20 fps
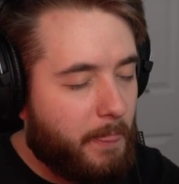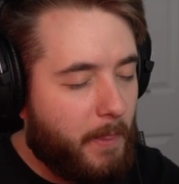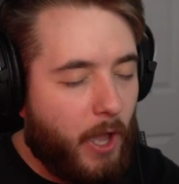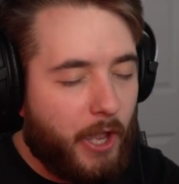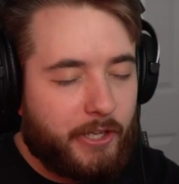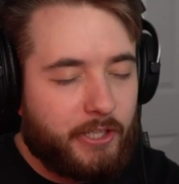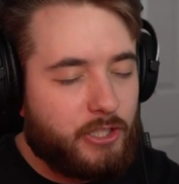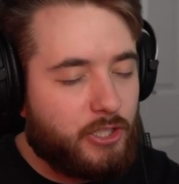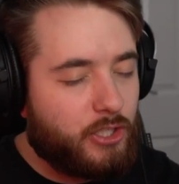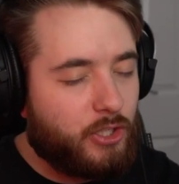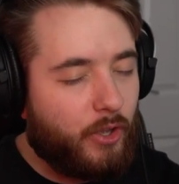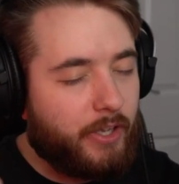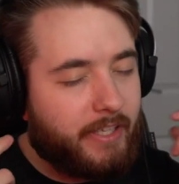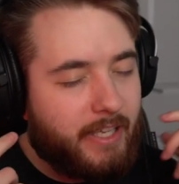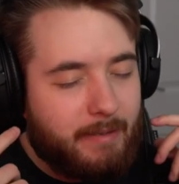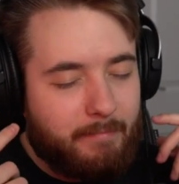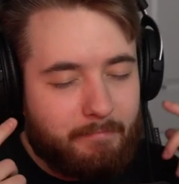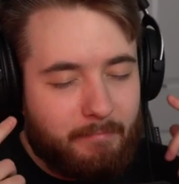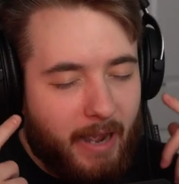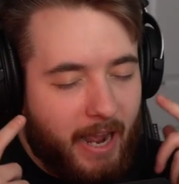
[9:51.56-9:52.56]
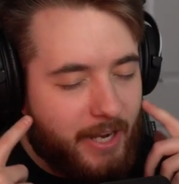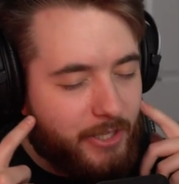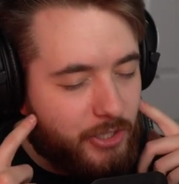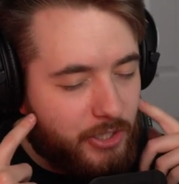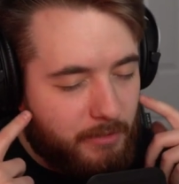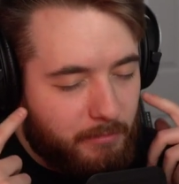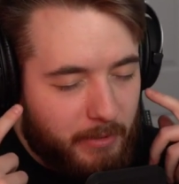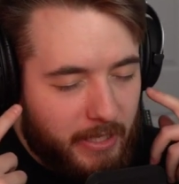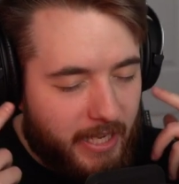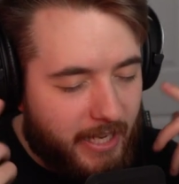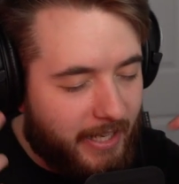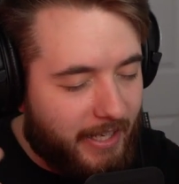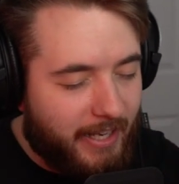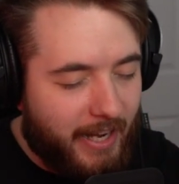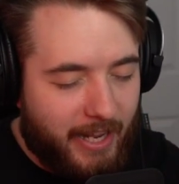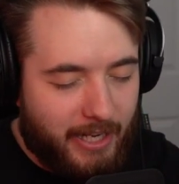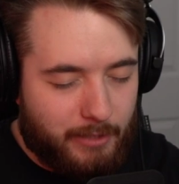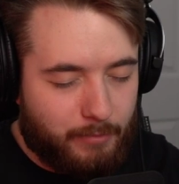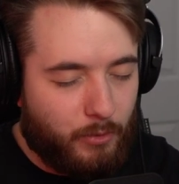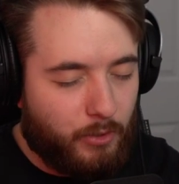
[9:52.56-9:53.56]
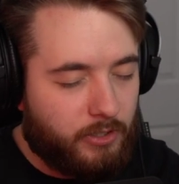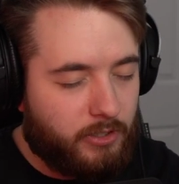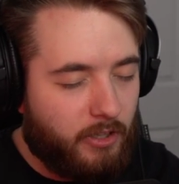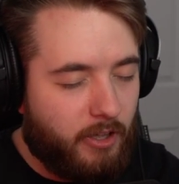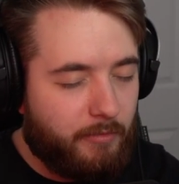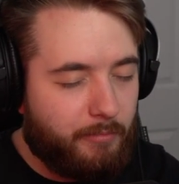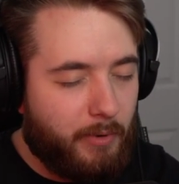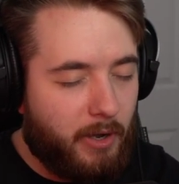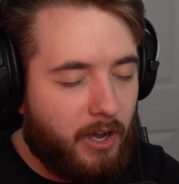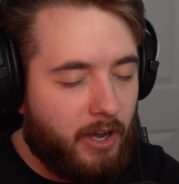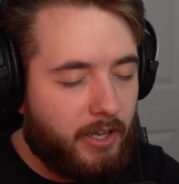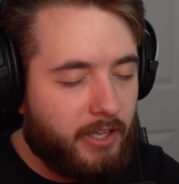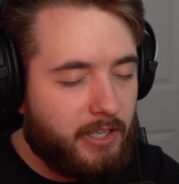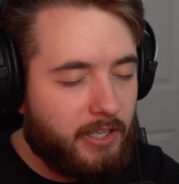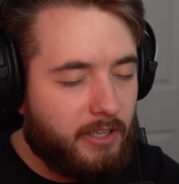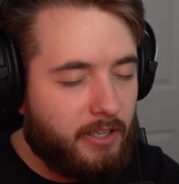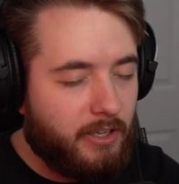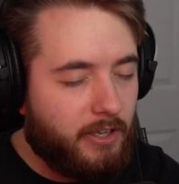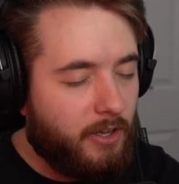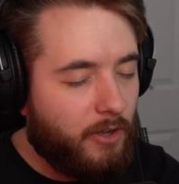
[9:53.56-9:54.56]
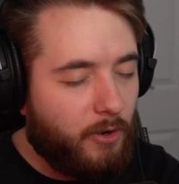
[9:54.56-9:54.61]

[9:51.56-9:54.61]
I could just like imagine being in an Xbox Live party.